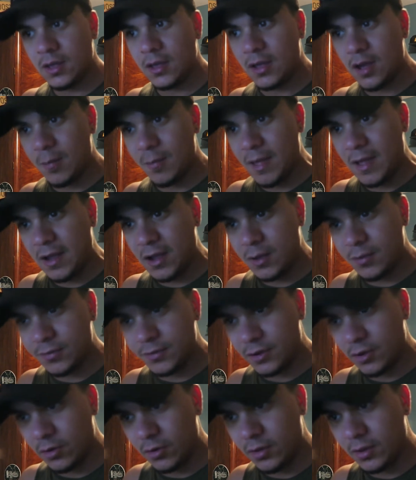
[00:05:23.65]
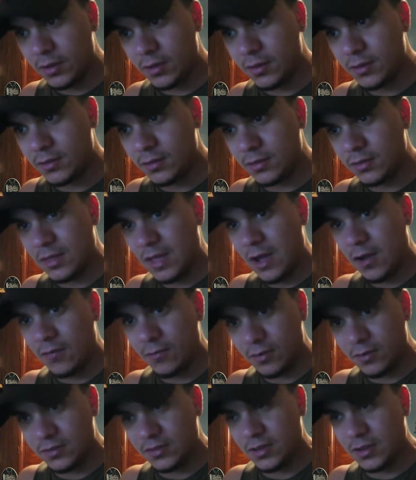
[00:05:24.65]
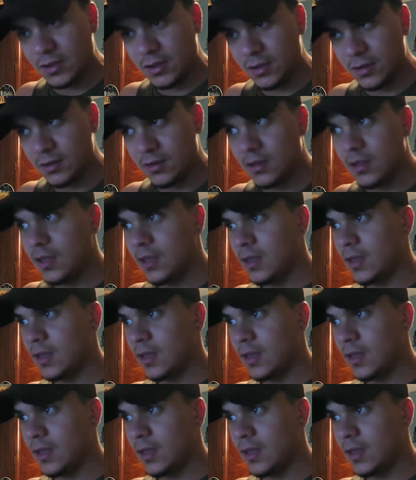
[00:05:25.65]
come back up slowly, down for a second,